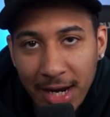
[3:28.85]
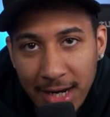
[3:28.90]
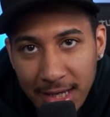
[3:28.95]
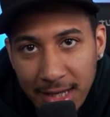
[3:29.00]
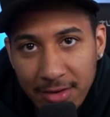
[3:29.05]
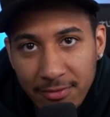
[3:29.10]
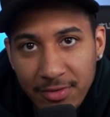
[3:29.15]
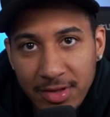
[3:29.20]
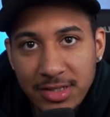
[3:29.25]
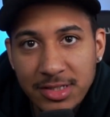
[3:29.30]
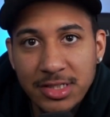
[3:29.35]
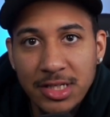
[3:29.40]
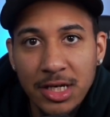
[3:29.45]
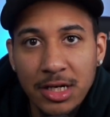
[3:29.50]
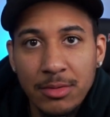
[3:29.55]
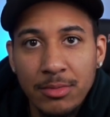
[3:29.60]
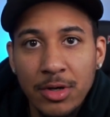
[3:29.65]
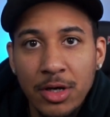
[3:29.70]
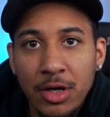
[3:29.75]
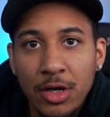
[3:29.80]
to convince
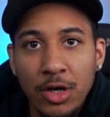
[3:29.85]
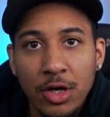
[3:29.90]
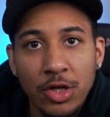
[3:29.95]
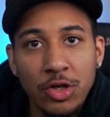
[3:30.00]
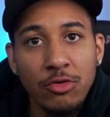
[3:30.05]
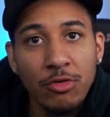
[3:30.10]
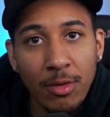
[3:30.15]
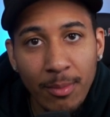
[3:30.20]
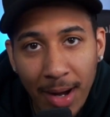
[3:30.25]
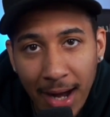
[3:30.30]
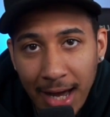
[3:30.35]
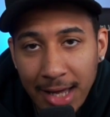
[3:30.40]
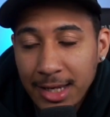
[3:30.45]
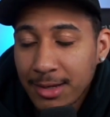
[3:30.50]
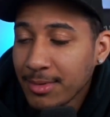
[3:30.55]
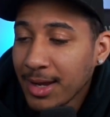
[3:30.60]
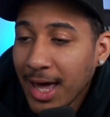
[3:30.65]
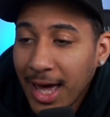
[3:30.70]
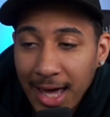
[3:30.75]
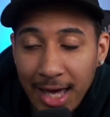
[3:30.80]
them, you remind
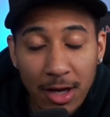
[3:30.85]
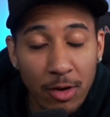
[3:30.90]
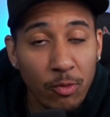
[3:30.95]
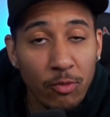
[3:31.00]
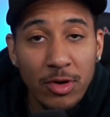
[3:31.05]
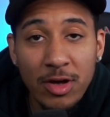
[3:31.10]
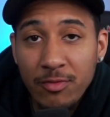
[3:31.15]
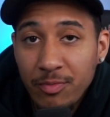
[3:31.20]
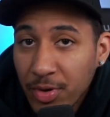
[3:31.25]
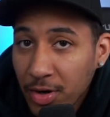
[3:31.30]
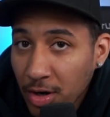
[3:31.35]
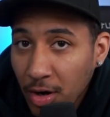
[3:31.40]
them that, hey, we've